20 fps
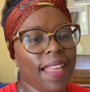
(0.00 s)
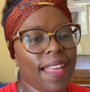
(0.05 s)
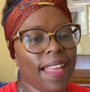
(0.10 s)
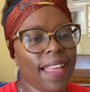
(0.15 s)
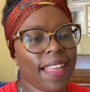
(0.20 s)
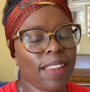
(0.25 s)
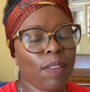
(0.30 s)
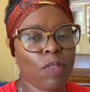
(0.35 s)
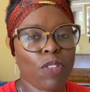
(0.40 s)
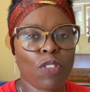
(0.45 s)

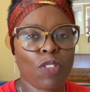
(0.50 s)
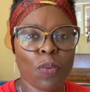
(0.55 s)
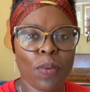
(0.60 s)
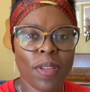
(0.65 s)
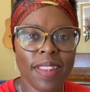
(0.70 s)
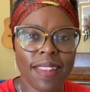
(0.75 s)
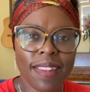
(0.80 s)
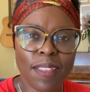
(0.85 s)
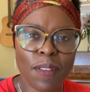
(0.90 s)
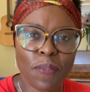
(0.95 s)
And it was
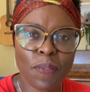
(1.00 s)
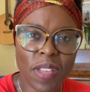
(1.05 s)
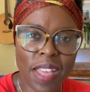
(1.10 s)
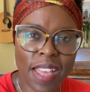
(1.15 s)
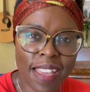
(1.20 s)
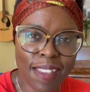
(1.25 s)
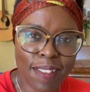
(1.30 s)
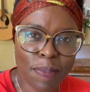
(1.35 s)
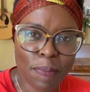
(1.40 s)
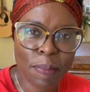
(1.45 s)

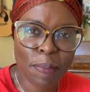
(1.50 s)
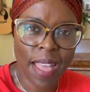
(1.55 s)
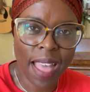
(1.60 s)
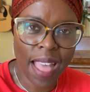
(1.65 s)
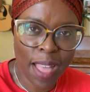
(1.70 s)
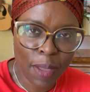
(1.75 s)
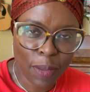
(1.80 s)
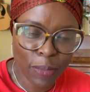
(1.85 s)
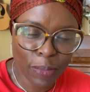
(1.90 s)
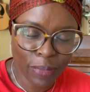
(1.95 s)

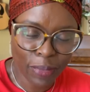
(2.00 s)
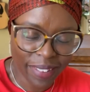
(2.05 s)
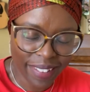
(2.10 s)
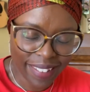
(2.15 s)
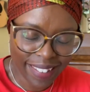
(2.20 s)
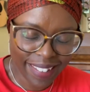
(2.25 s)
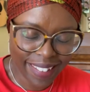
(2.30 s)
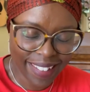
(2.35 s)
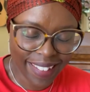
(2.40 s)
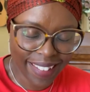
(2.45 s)

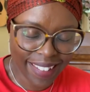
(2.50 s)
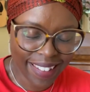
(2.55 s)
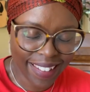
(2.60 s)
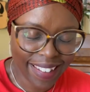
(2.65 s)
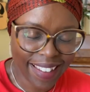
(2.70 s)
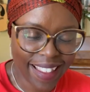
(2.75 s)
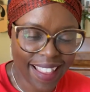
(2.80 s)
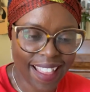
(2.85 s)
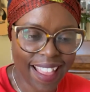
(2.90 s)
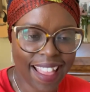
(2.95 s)
£25.
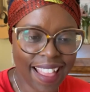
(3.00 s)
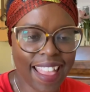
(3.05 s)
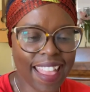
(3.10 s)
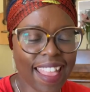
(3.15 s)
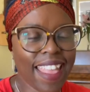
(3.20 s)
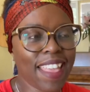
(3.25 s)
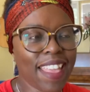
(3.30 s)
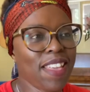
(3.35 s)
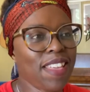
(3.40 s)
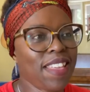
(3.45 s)

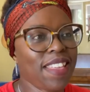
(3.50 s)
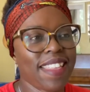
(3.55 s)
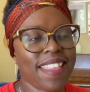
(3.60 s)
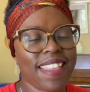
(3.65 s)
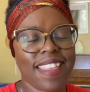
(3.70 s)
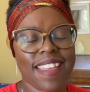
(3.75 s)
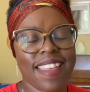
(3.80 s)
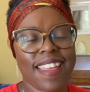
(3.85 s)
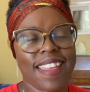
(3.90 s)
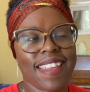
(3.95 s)
I
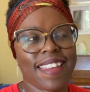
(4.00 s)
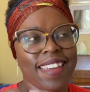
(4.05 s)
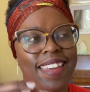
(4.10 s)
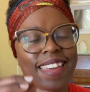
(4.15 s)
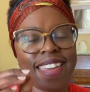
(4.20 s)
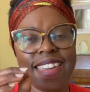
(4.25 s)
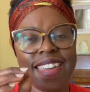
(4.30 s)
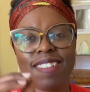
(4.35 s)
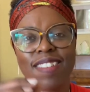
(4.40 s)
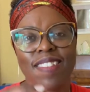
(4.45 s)

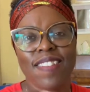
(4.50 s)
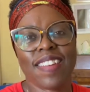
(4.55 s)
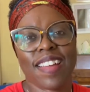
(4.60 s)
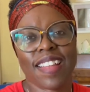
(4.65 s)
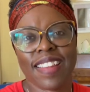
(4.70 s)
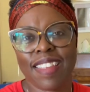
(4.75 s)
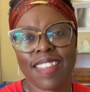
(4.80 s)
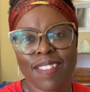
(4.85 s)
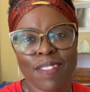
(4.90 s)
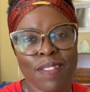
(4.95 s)
kid you
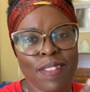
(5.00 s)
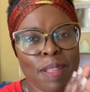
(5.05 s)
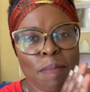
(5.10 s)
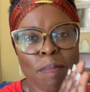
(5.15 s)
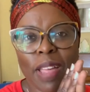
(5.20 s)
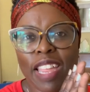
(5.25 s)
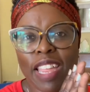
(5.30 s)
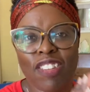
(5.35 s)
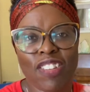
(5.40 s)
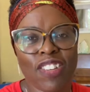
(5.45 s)
not, it's in
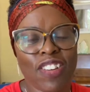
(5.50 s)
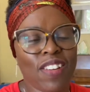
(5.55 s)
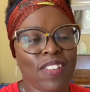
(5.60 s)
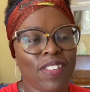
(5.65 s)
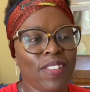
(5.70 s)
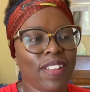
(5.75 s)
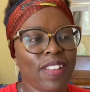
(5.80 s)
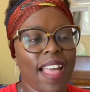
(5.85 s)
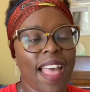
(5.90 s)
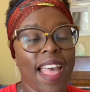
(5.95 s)
my
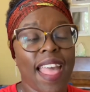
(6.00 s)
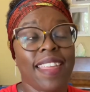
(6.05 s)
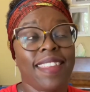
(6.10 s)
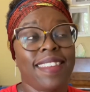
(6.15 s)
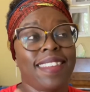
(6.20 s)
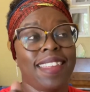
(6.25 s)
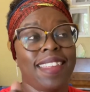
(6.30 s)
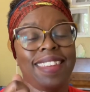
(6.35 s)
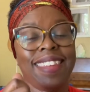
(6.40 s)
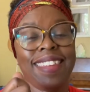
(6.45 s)
journal. I
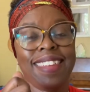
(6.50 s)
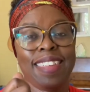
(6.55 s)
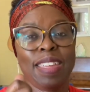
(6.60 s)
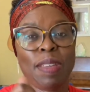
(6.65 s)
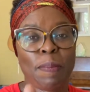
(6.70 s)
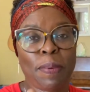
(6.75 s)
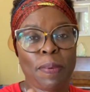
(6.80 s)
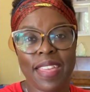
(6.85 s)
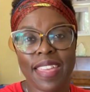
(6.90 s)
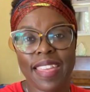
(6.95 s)
said,
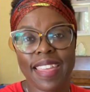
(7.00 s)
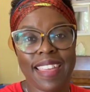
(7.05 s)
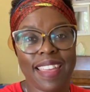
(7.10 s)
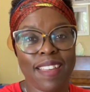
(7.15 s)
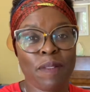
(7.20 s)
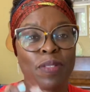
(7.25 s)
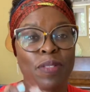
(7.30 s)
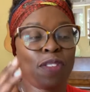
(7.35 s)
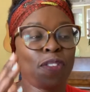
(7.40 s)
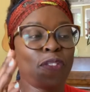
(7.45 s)
yippee, it
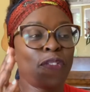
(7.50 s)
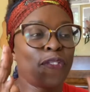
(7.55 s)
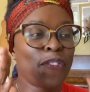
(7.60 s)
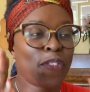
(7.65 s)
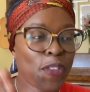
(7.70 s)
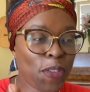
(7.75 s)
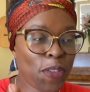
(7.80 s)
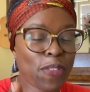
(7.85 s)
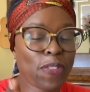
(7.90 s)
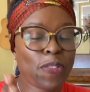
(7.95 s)
was the
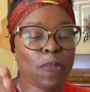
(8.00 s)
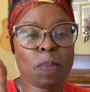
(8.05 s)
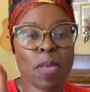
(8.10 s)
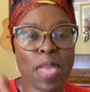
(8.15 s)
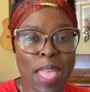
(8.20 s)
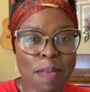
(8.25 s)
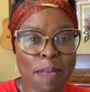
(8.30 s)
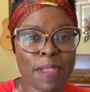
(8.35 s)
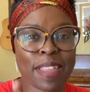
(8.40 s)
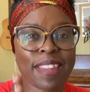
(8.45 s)
first
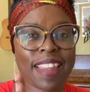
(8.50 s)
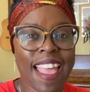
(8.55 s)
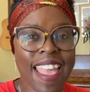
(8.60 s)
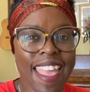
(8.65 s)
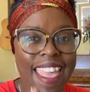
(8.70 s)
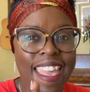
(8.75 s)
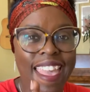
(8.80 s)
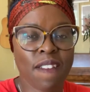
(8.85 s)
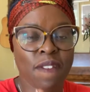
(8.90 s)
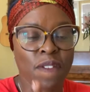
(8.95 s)
payment I
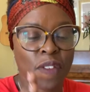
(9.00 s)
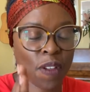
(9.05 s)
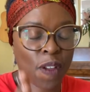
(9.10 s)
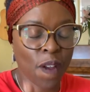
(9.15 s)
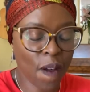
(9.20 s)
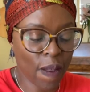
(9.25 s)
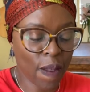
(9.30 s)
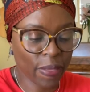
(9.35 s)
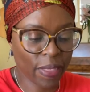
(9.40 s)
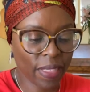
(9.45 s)
ever
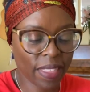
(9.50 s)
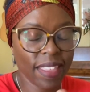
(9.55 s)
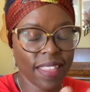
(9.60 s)
got.